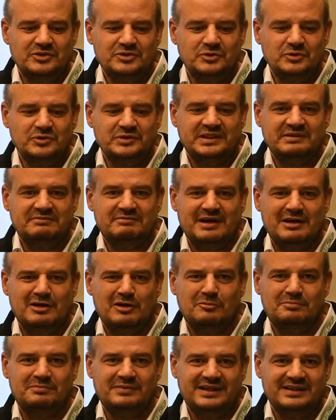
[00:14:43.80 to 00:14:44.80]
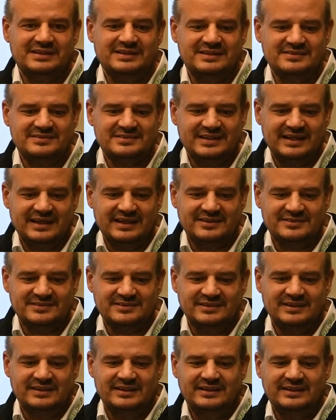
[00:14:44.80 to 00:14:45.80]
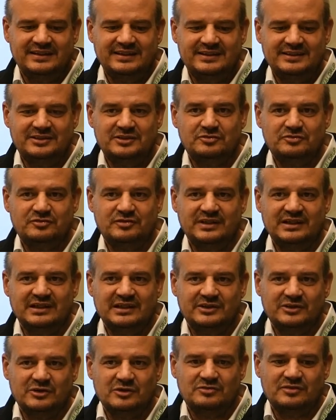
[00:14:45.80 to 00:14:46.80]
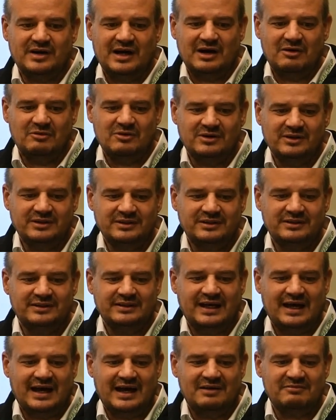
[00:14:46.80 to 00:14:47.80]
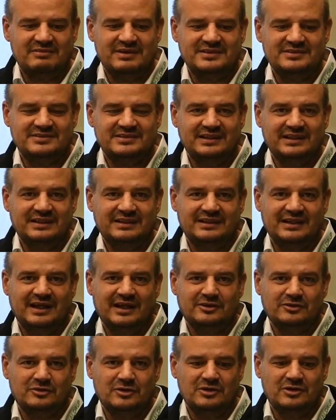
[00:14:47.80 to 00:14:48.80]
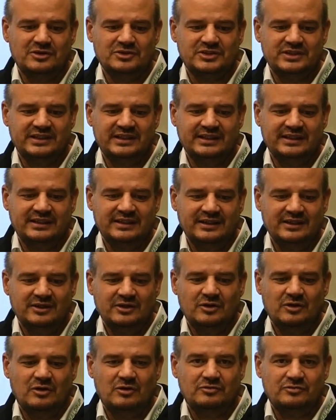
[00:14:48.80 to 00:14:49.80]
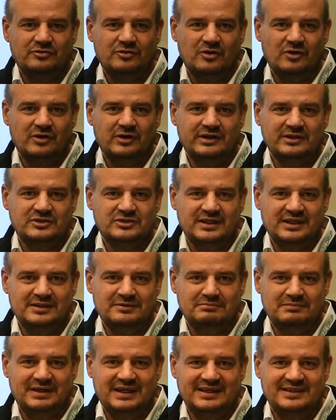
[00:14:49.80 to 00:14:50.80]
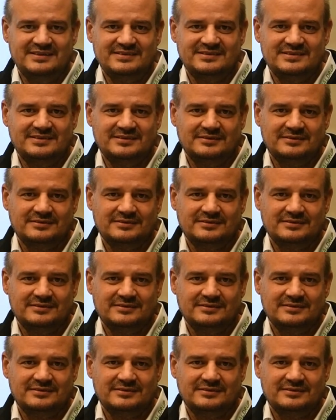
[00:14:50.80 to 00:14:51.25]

new developments this year in the field of our harvesting technology of forage and maize.